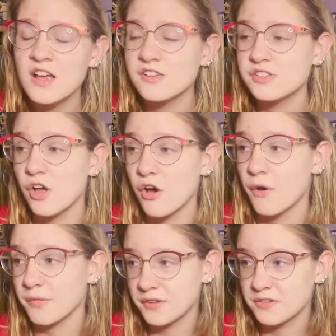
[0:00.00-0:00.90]

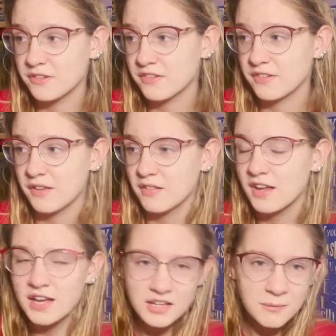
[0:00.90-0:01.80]
So this is
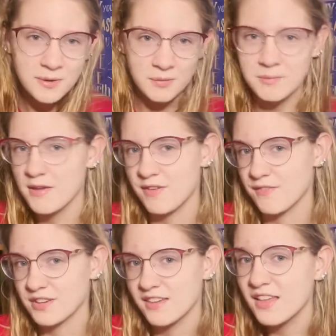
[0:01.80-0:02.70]
like gonna be one of my
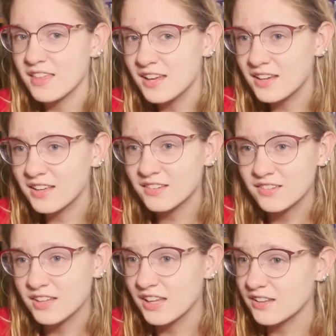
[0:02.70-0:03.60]
favorites, I think,
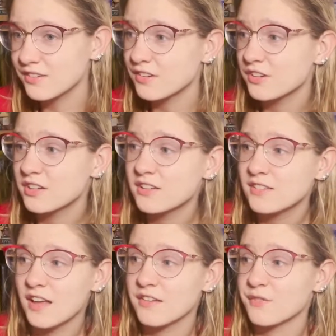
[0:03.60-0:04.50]
in the series,
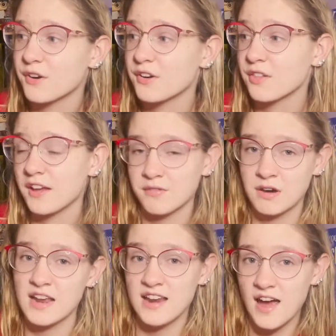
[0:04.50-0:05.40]
as far like
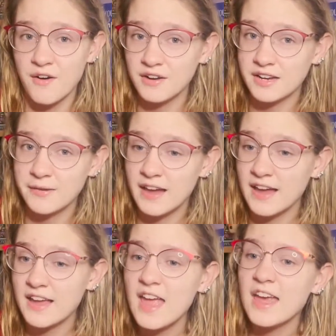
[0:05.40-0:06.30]
right now
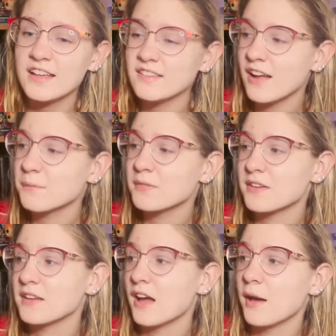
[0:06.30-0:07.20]
anyway, except
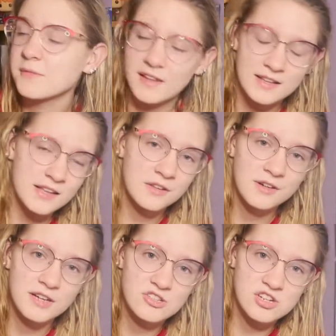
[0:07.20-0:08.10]
I'm sad that
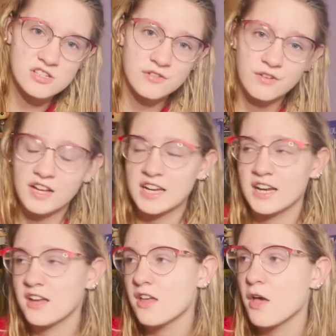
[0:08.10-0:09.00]
Clary and Jace are
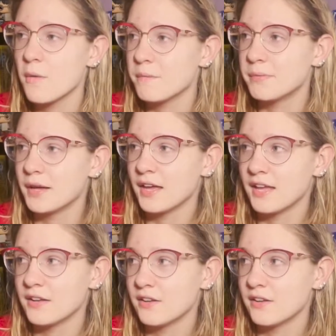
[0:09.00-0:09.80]
fighting, but